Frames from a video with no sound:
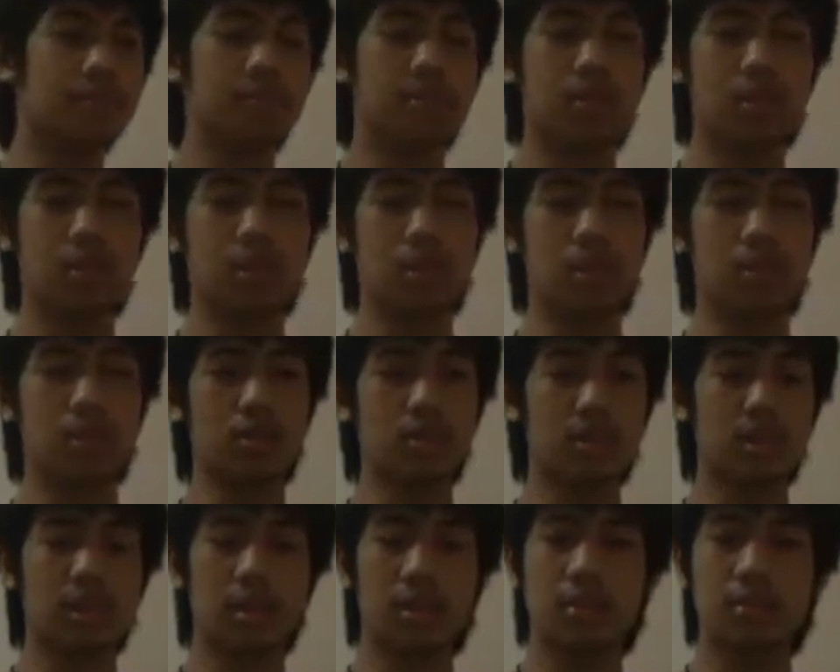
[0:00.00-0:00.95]
So
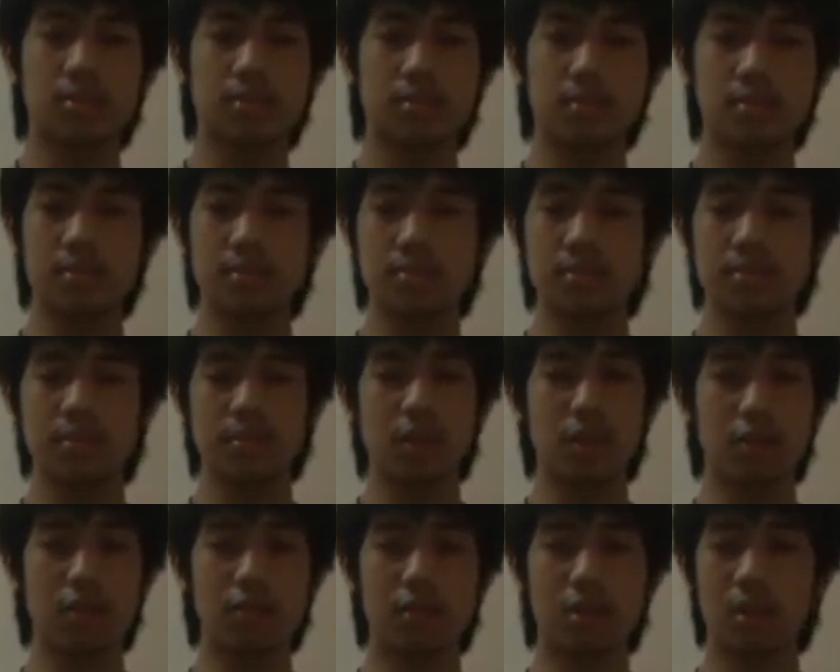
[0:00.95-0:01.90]
yeah,
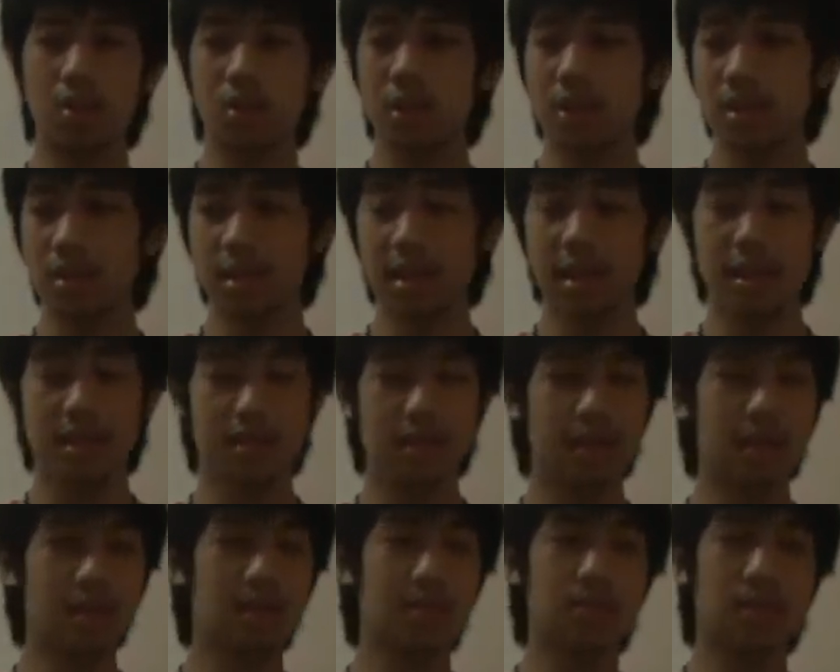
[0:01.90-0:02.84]
look forward to that,
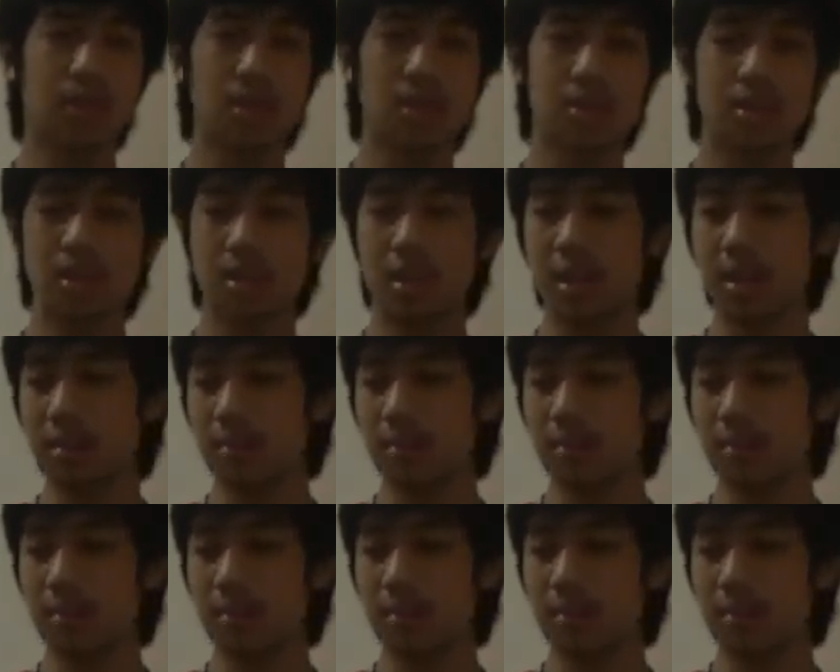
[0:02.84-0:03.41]
I suppose.